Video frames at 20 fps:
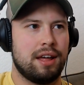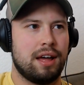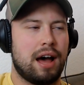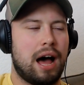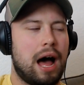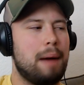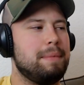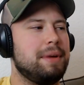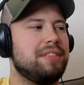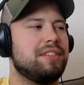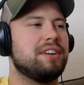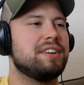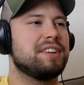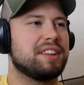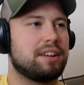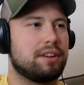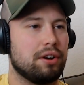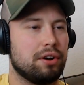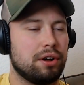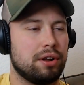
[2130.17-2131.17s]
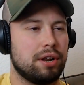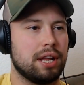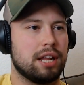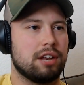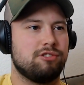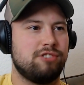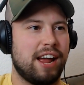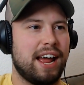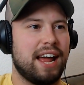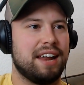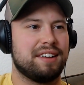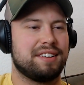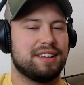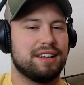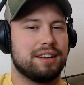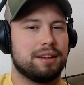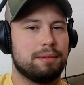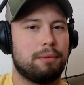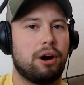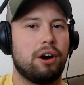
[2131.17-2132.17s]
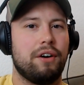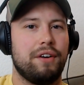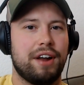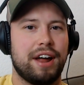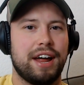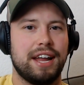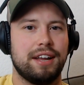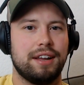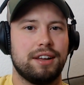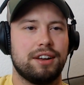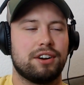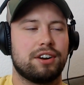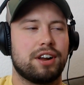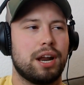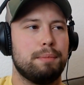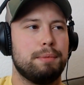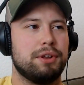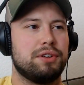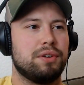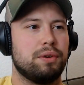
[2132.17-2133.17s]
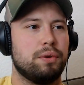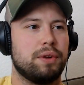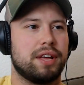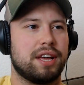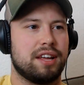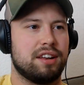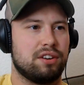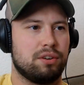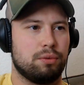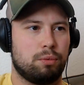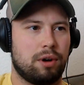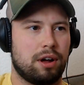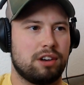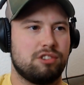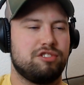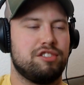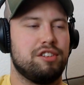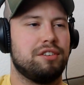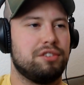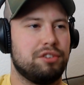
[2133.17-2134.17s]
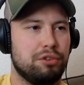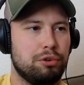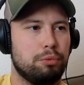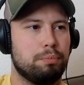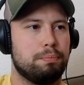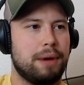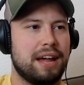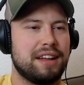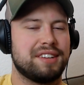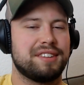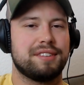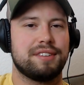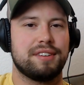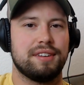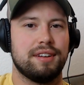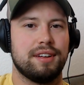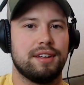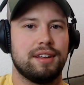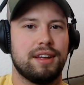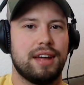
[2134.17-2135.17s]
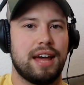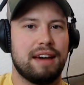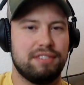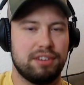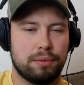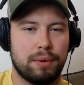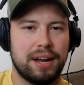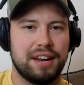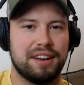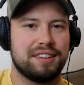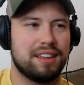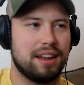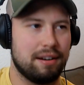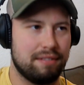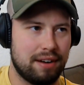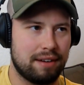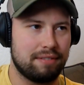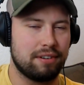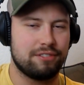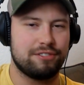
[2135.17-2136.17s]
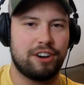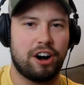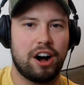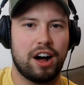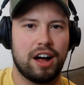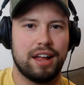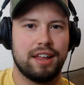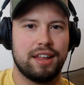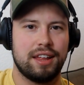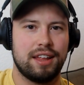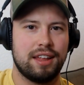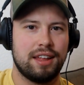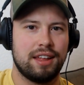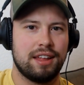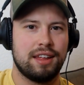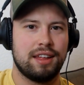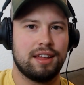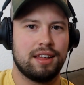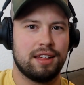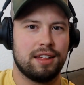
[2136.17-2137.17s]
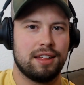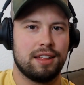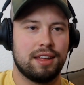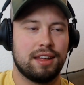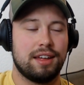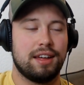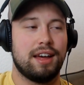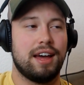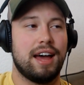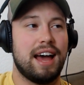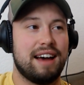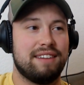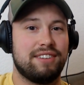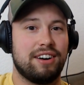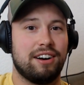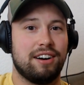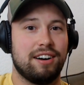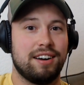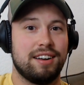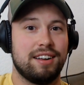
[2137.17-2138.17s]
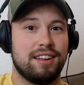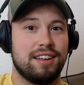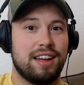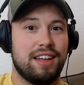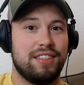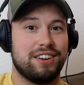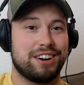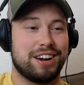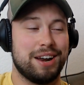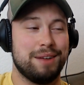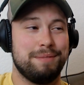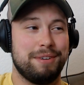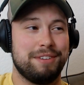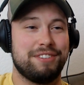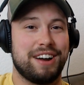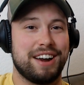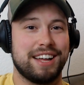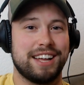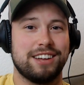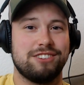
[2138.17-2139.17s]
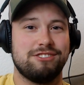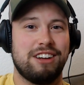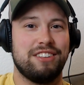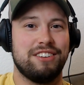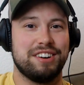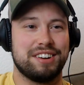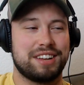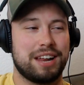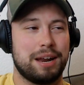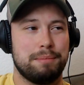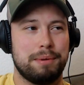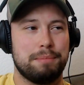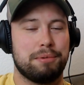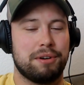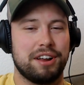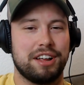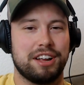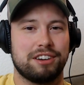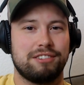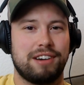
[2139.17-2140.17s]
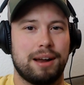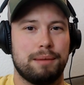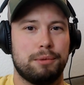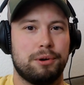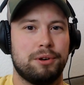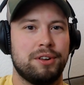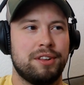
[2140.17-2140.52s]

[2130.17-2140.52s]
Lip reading: I mean, there's a good chance that tomorrow night you're going to be tuning in to watch the two best heavyweights that have ever fought. Ever. And they're going to be fighting each other. It's going to be pretty incredible.